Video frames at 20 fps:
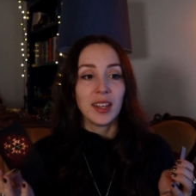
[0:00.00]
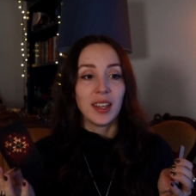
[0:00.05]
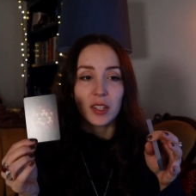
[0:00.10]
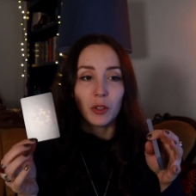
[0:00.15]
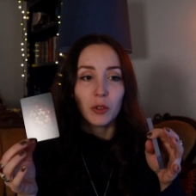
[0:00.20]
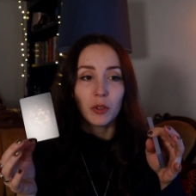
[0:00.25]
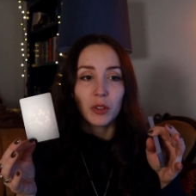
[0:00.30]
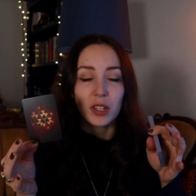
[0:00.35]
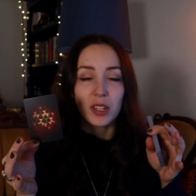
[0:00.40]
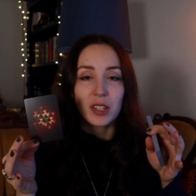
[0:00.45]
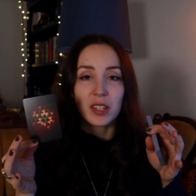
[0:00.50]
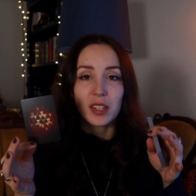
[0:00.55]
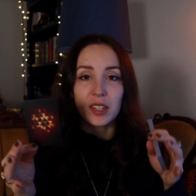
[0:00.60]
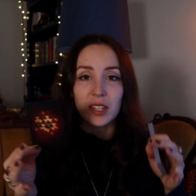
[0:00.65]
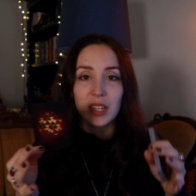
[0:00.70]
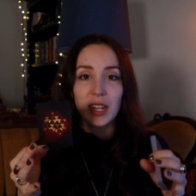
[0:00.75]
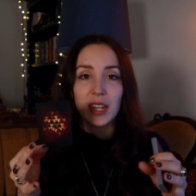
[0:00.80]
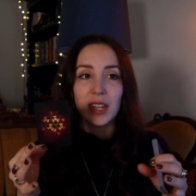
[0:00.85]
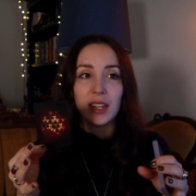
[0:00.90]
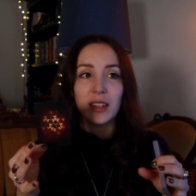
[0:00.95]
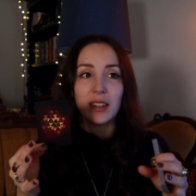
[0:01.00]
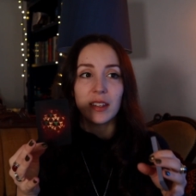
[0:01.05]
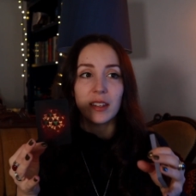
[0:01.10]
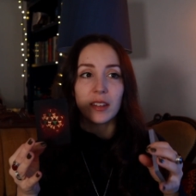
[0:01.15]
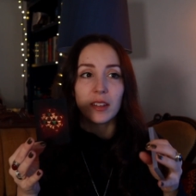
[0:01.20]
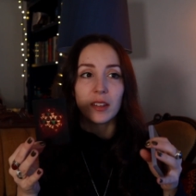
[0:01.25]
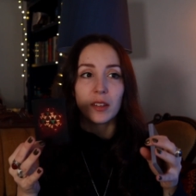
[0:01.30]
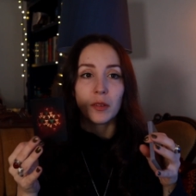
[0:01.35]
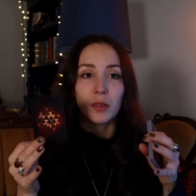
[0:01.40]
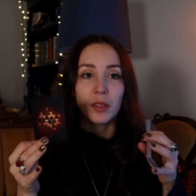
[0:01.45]
you could see
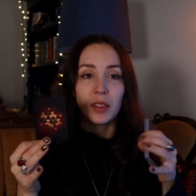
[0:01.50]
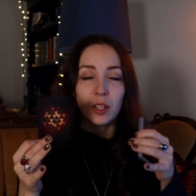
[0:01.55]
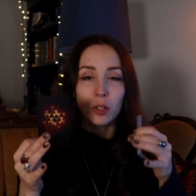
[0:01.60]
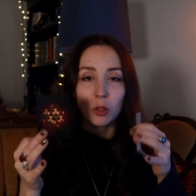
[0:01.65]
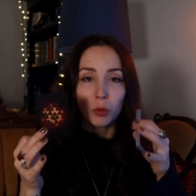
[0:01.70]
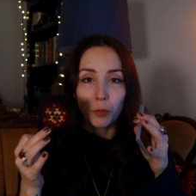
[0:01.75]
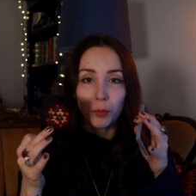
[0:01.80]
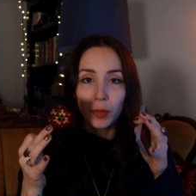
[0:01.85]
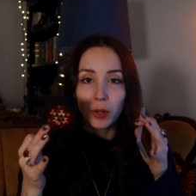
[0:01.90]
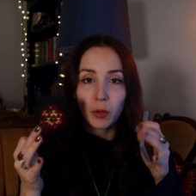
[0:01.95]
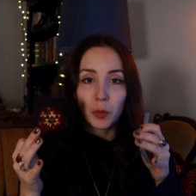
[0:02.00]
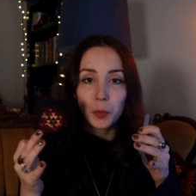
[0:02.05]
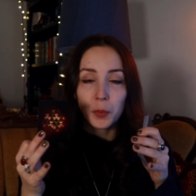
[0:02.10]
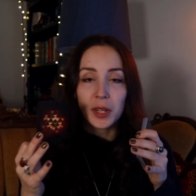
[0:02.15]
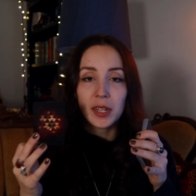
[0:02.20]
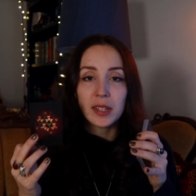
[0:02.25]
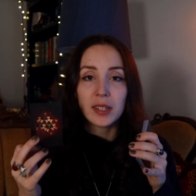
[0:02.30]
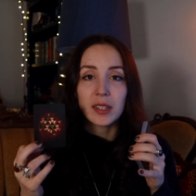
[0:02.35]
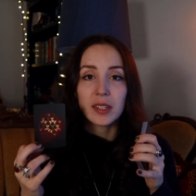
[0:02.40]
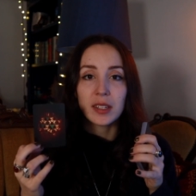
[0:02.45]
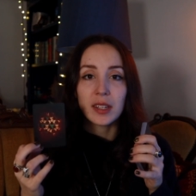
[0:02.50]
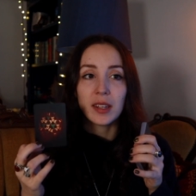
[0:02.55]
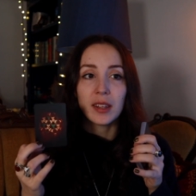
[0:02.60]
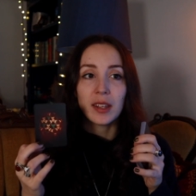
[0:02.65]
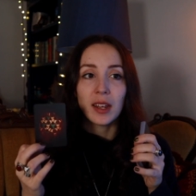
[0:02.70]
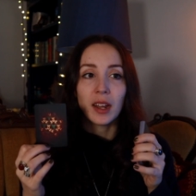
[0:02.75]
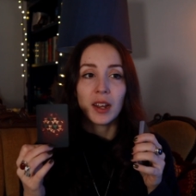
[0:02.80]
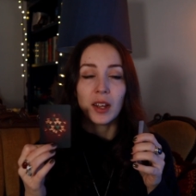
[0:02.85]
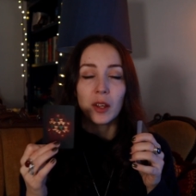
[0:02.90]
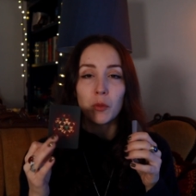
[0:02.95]
the little mirror pieces in there.